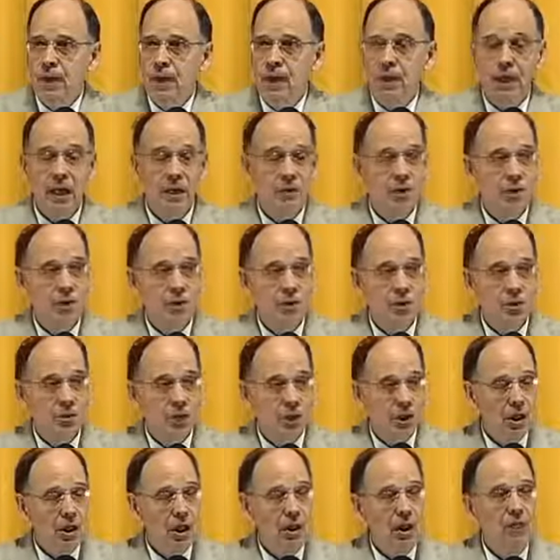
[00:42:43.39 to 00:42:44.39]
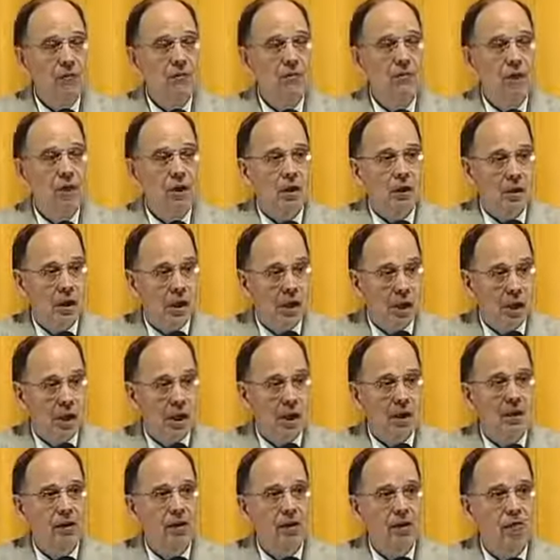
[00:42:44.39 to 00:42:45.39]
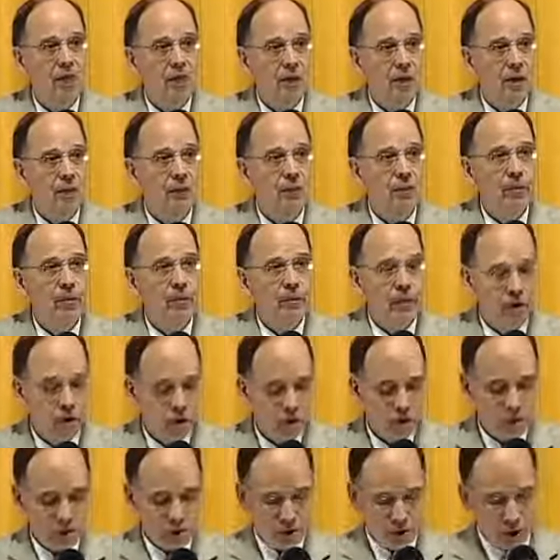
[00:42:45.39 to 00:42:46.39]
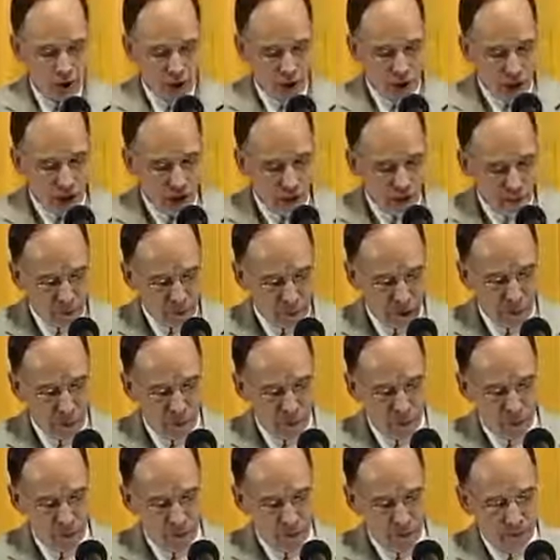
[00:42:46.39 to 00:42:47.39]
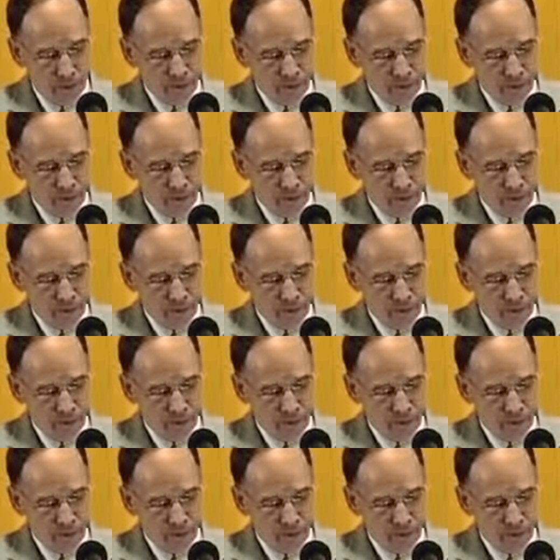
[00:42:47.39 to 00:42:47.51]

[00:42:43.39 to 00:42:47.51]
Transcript: And they've deceived a lot of people and hurt a lot of people.